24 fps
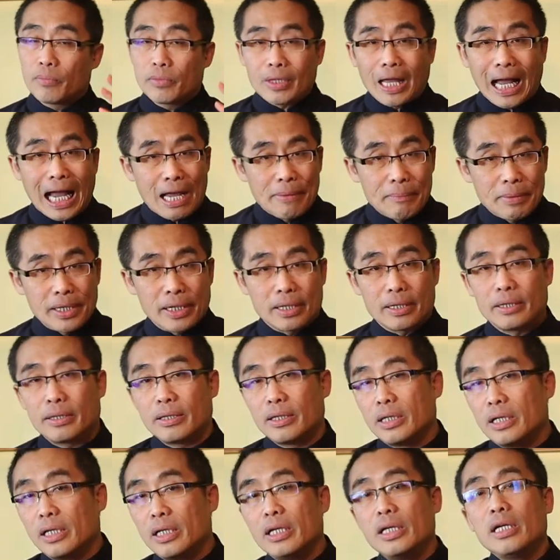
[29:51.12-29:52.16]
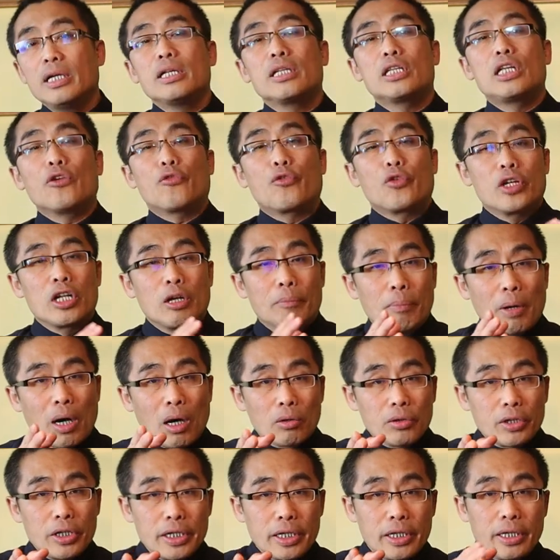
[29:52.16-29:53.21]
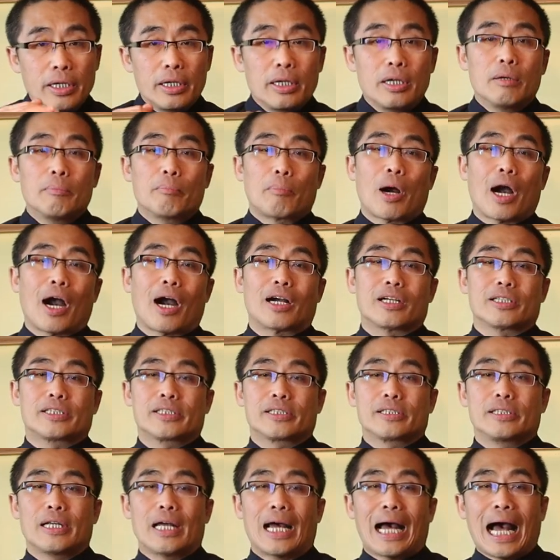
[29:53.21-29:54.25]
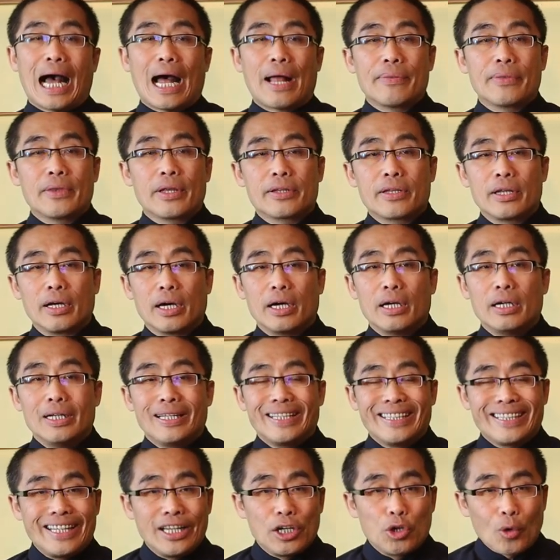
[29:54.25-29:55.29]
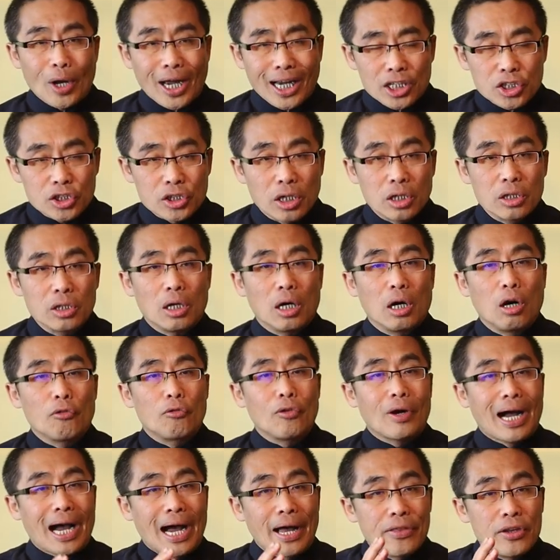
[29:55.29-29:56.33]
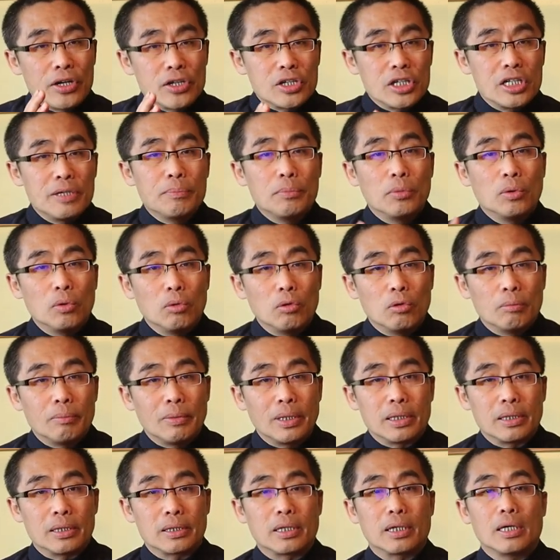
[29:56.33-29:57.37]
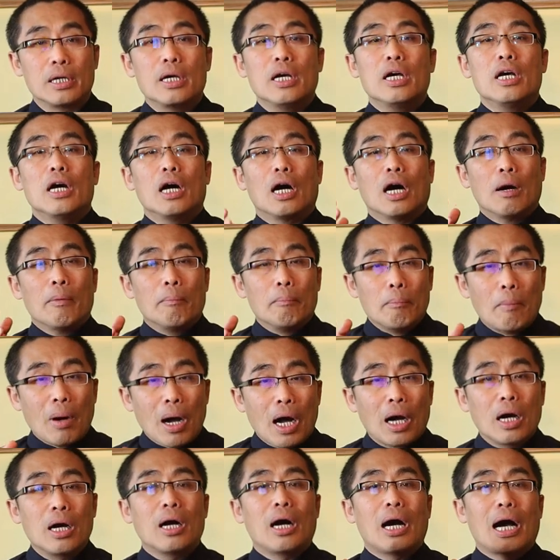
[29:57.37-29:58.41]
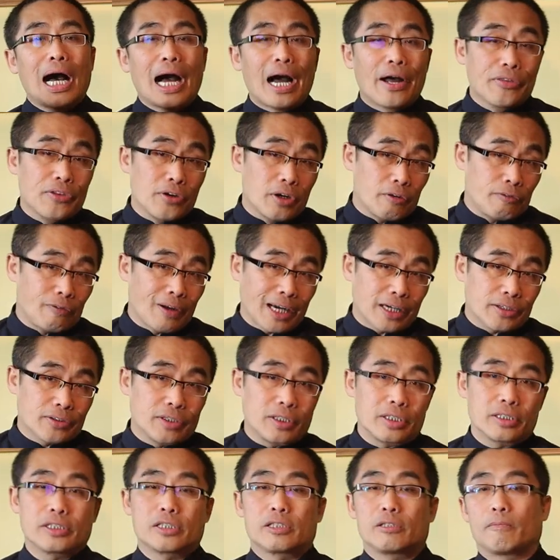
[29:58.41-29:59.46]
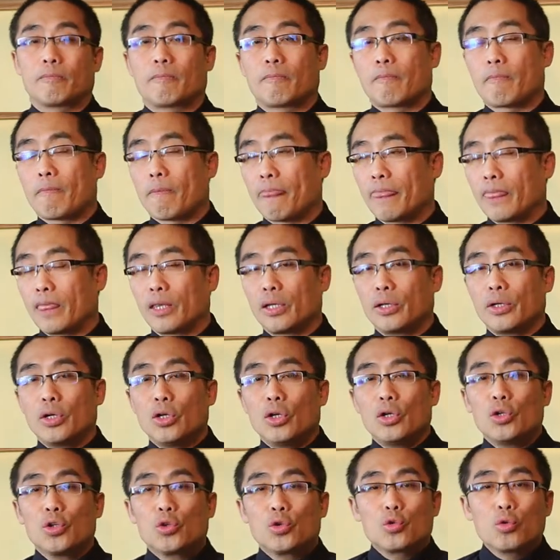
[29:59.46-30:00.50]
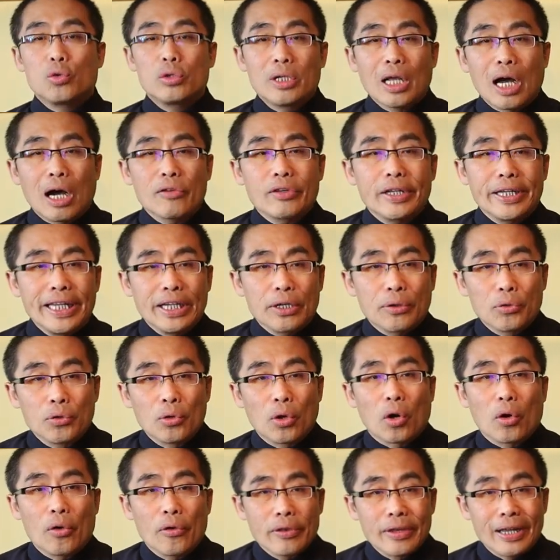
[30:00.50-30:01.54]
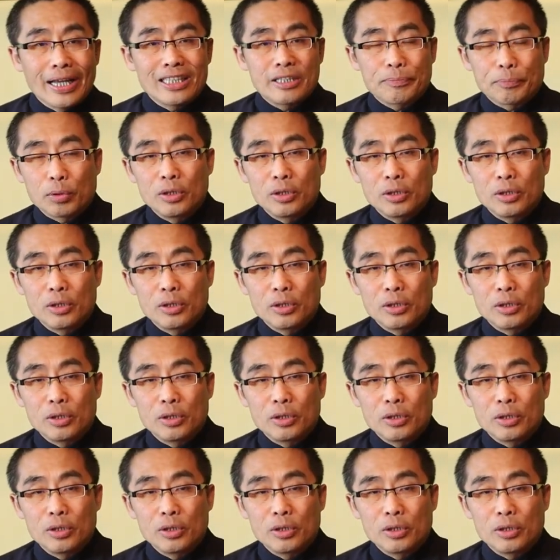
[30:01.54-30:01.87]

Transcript: timing, different body parts, and the direction of energy movement, among other factors. Do not ignore this